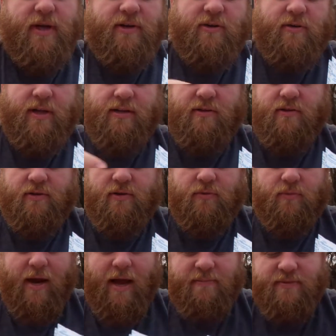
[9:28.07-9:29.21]
I don't like the little
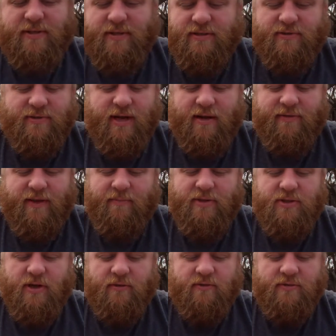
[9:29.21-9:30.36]
wraps because there's not that
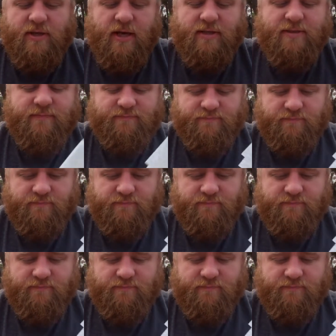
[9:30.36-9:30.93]
much on those guys.